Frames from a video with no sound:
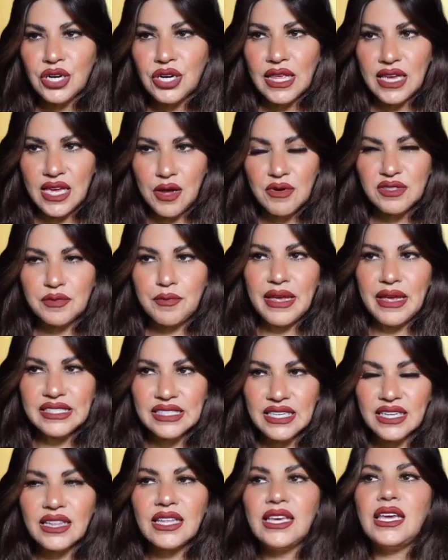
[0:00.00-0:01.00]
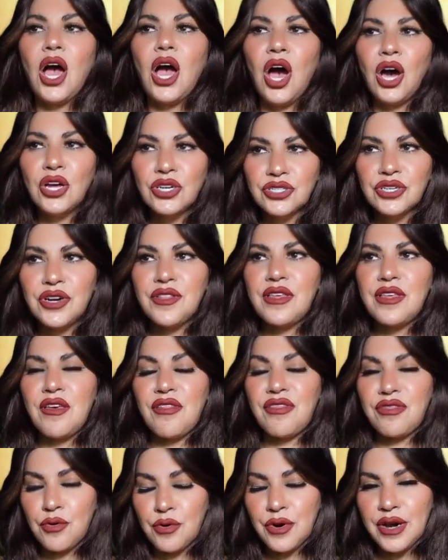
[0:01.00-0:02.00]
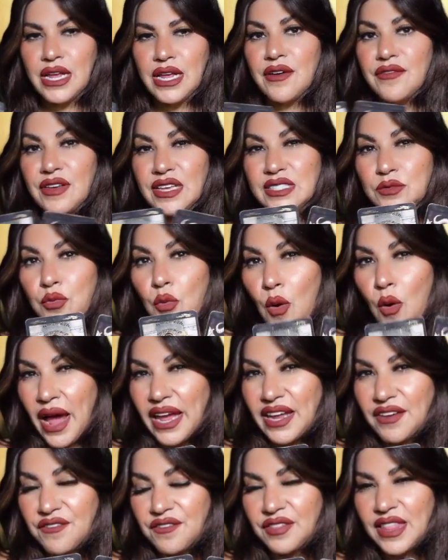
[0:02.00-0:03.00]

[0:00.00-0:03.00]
Like, he was basically under the authority of his wife.